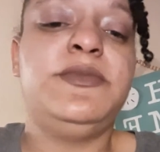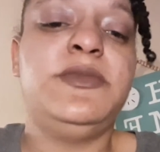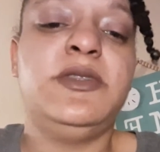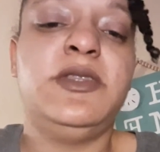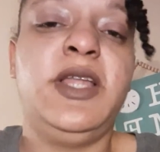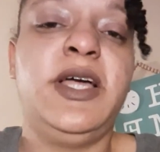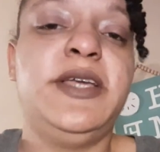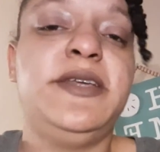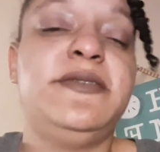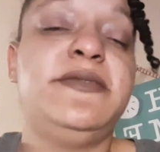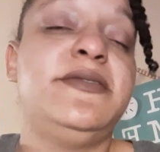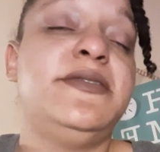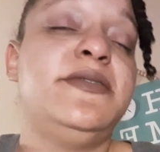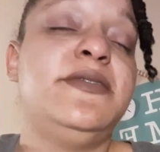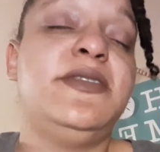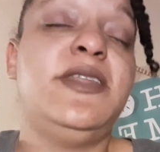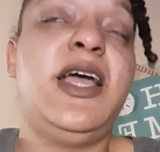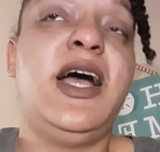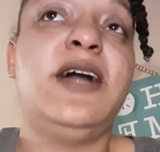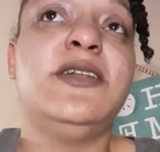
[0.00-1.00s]
like
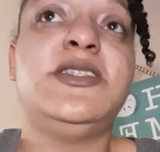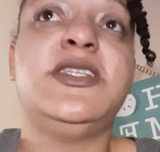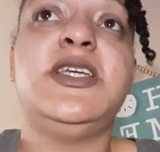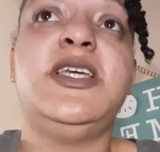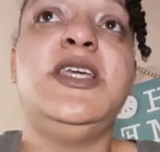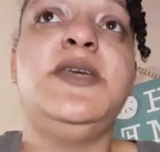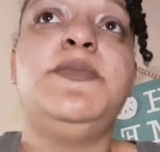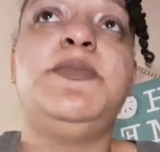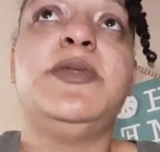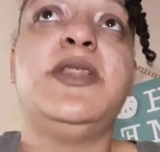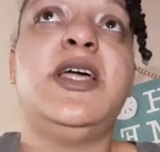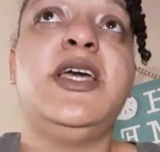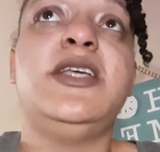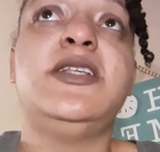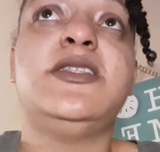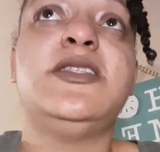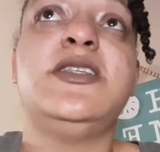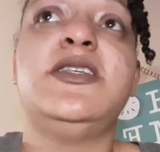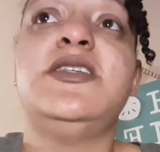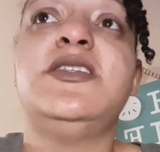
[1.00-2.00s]
out to eat
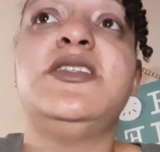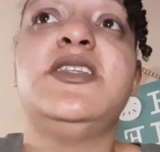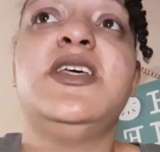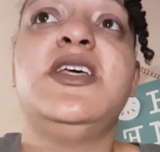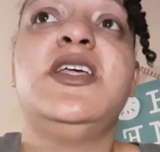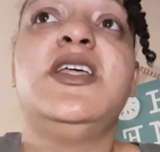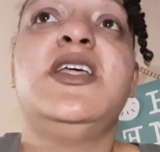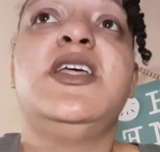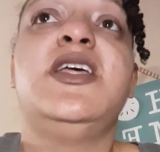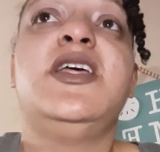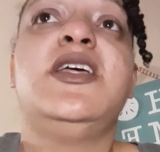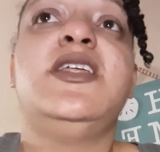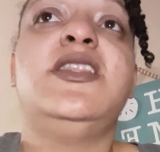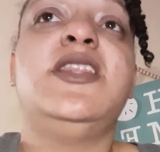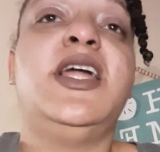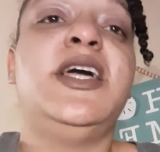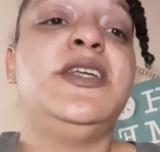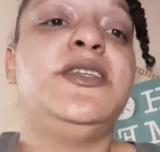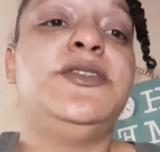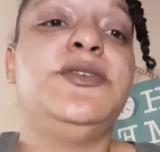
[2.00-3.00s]
places
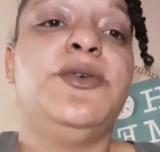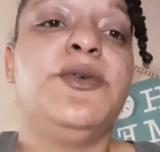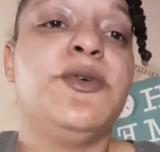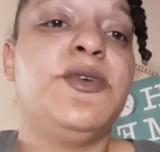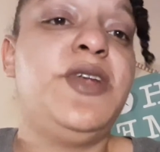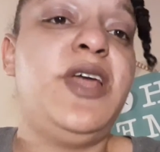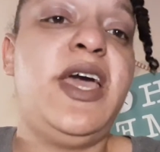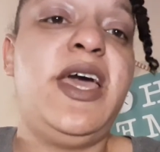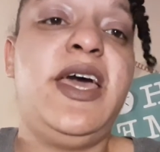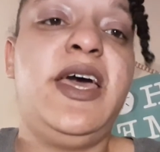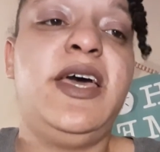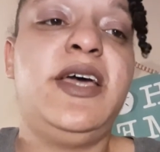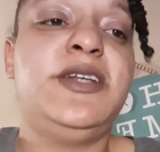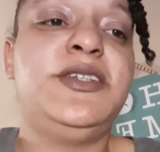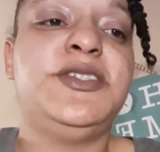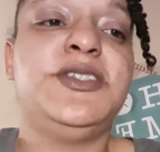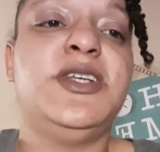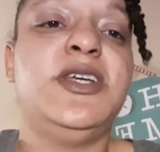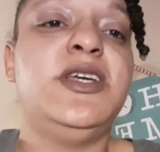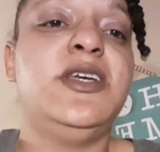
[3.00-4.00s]
like
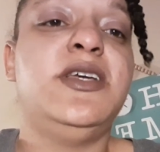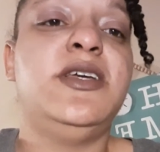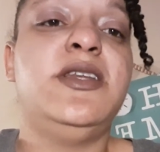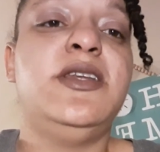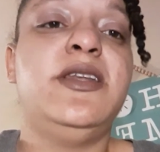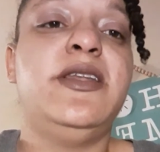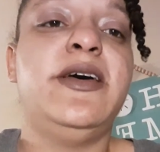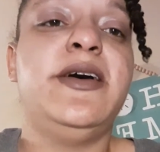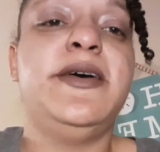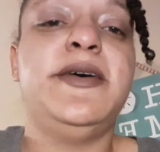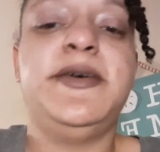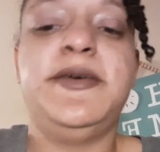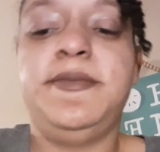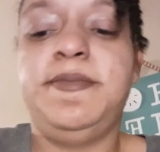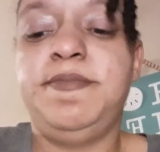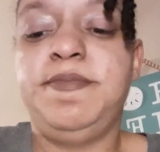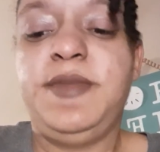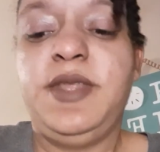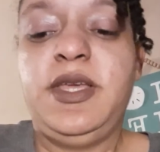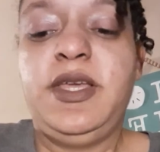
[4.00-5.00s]
DoorDash, and
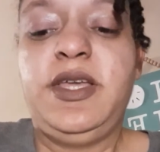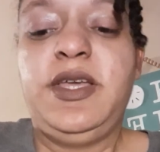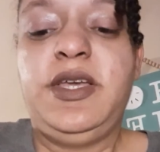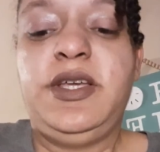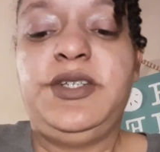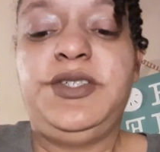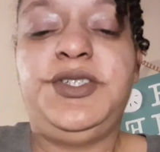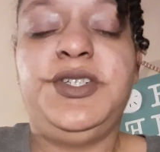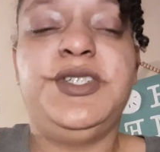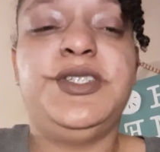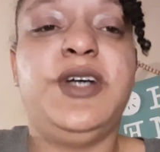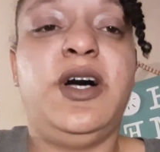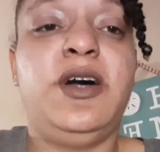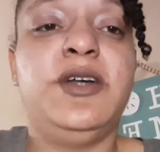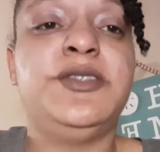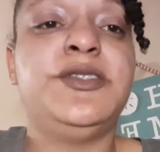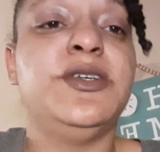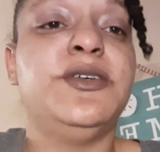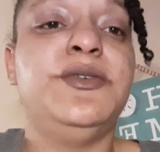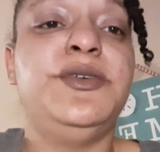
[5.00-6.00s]
she's
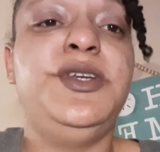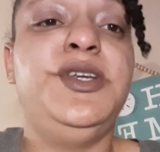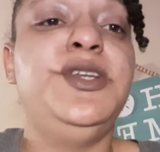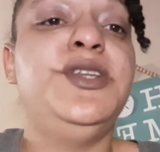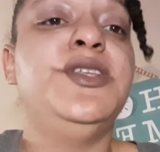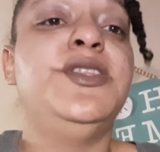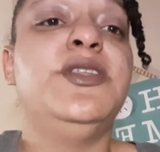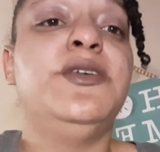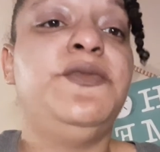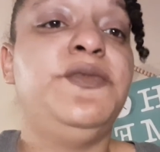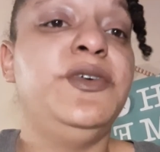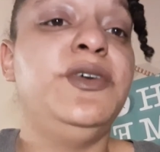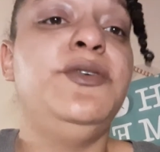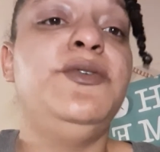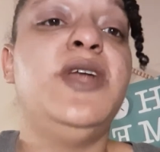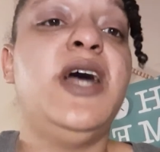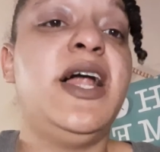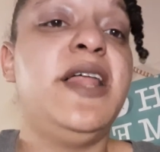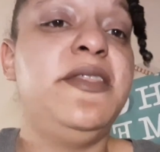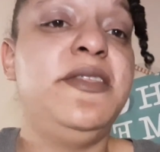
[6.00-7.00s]
also eating the
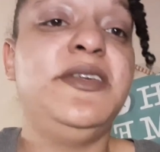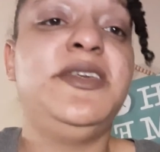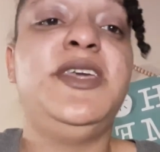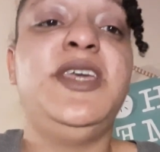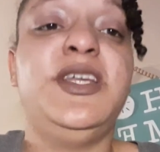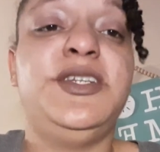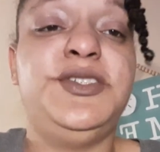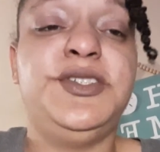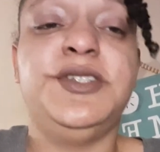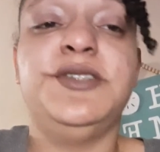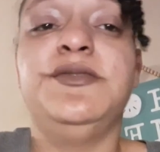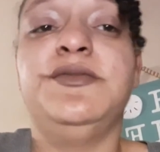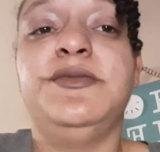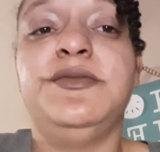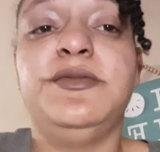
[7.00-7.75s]
food out of the kitchen.